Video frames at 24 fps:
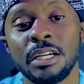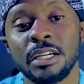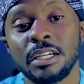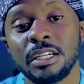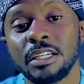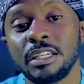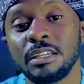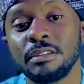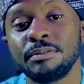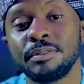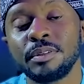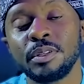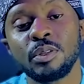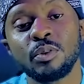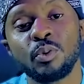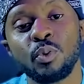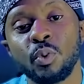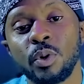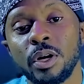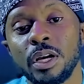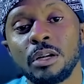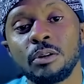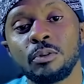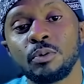giving you
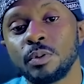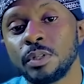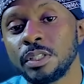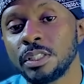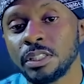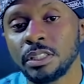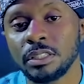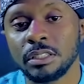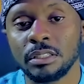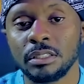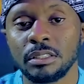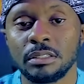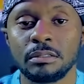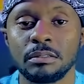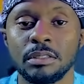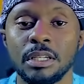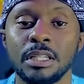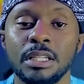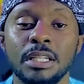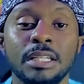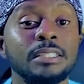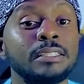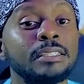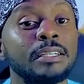well wishes, where
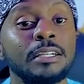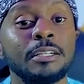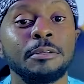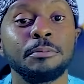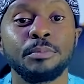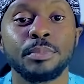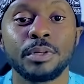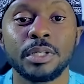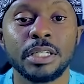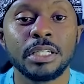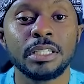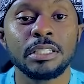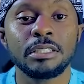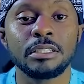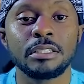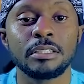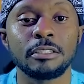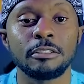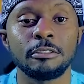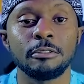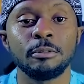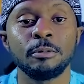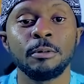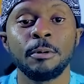they're celebrating
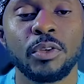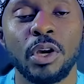you.